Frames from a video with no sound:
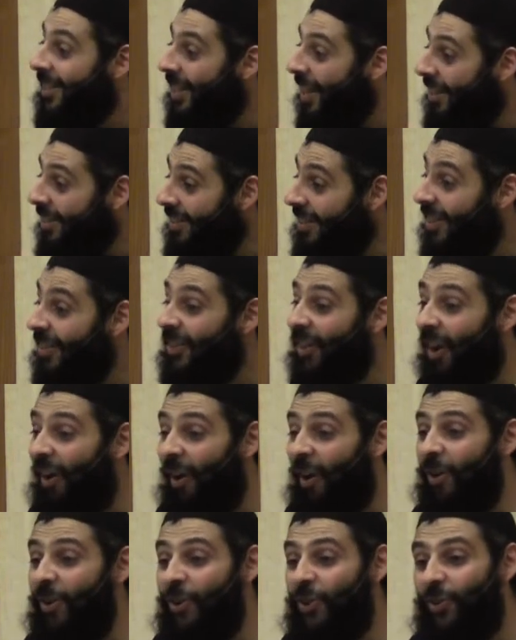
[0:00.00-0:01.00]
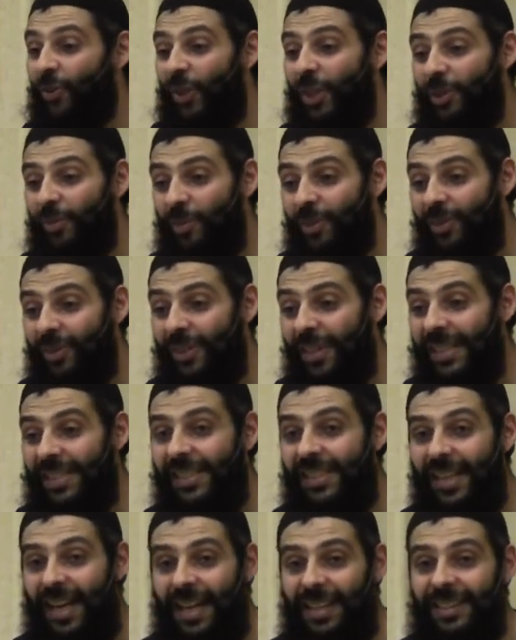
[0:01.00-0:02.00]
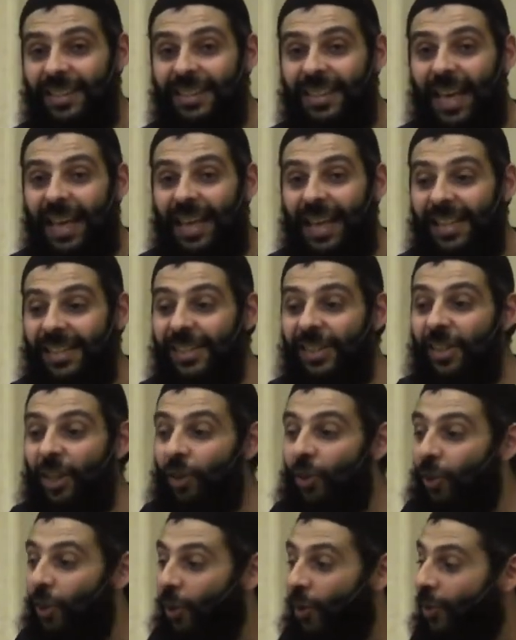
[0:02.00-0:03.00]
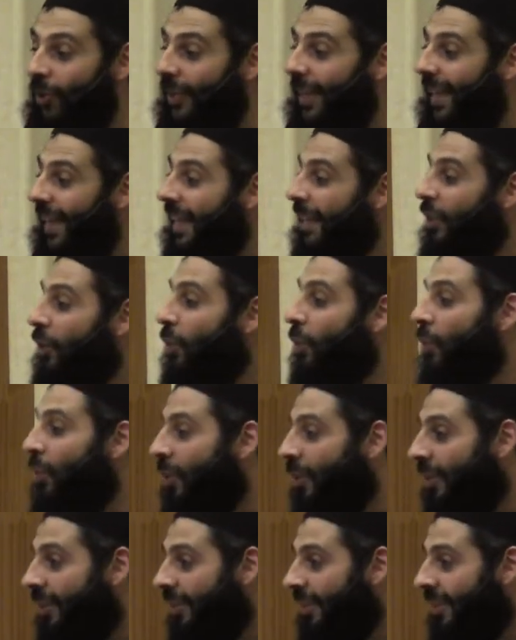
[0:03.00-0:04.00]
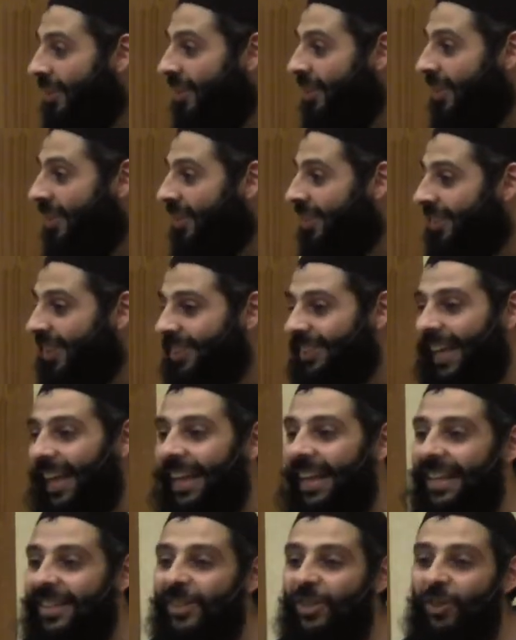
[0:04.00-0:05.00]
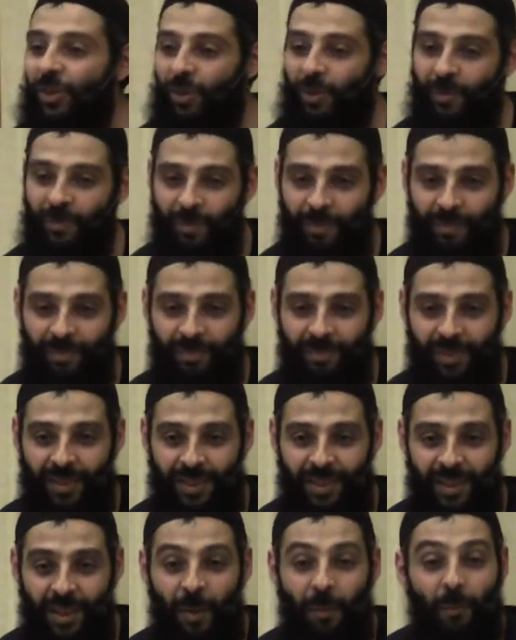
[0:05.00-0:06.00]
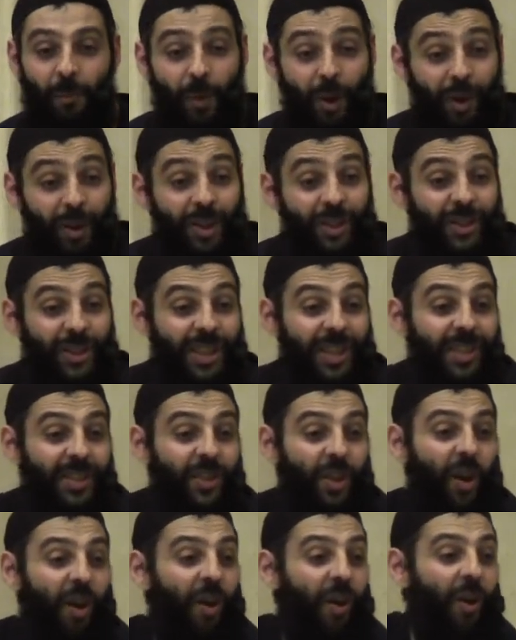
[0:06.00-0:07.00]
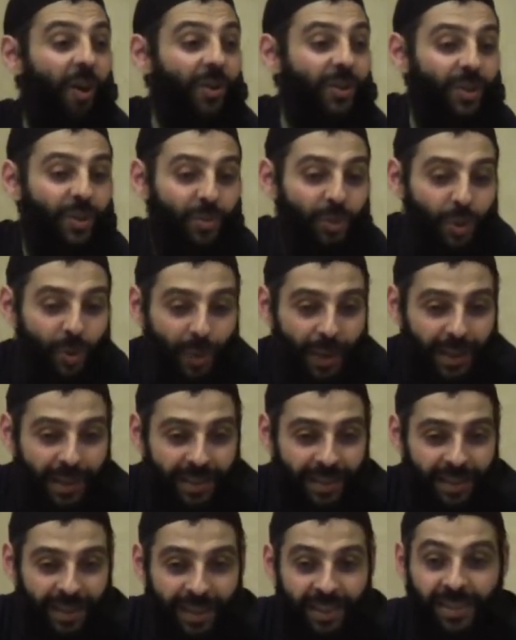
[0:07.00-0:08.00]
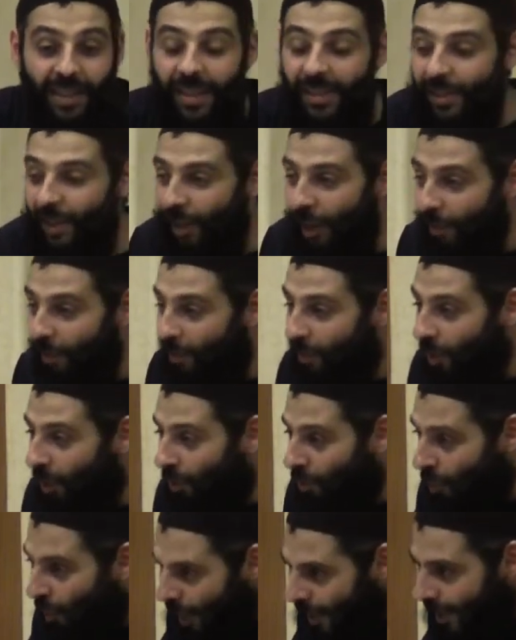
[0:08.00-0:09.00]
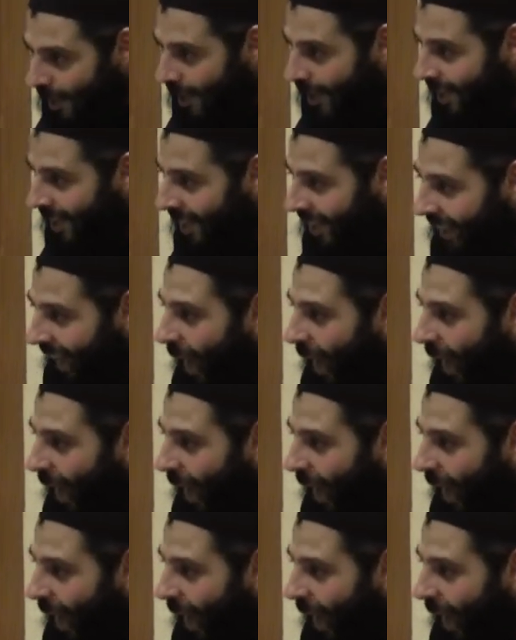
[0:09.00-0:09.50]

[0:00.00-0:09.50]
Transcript: Some, the harsh treatment is directed against the dirt in you, not against you. Polishing the heart, if you will. There is a number of ways.